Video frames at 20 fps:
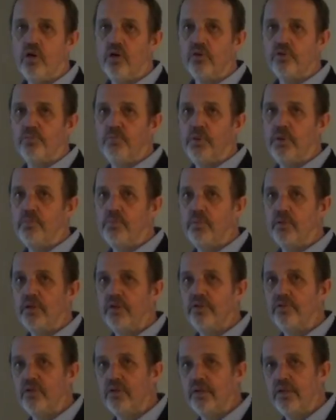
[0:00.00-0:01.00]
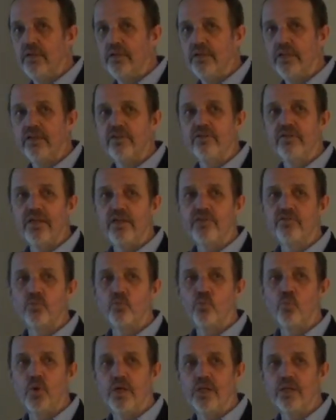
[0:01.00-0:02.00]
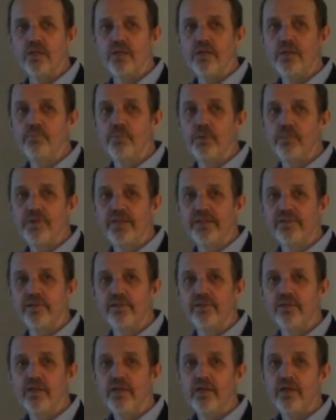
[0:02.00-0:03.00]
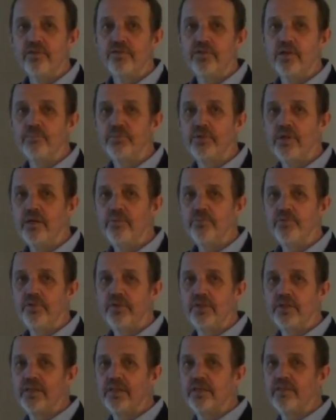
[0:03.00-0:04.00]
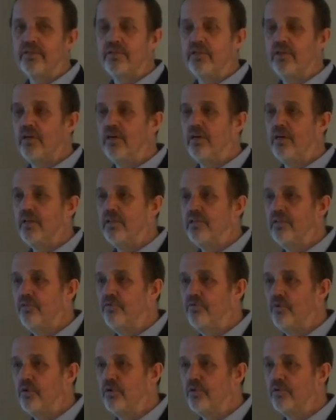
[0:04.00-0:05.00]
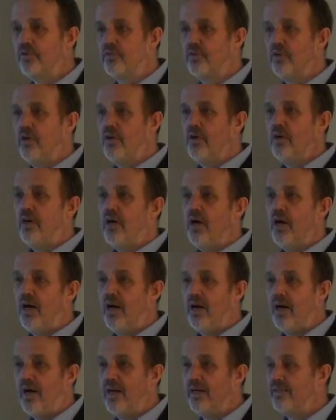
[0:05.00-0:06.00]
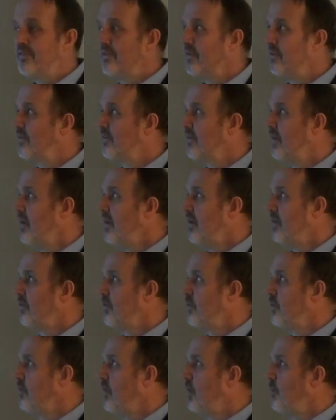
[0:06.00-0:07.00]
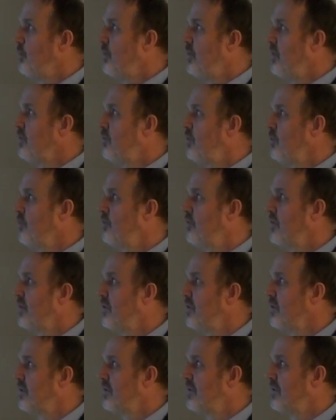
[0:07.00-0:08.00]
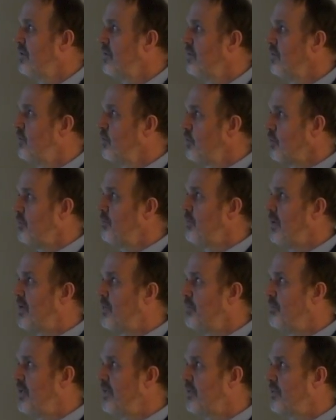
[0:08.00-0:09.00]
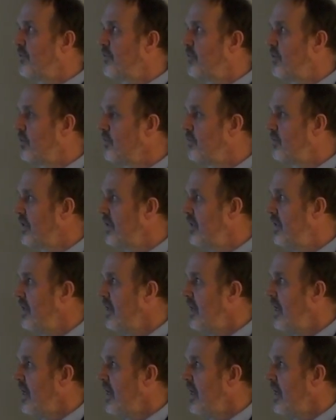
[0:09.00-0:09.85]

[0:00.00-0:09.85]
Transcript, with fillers: you ask people, is the legislation well implemented? Sometimes you get uh, reverse uh, answers. So mm-hmm. now we're using the Eurobarometer survey,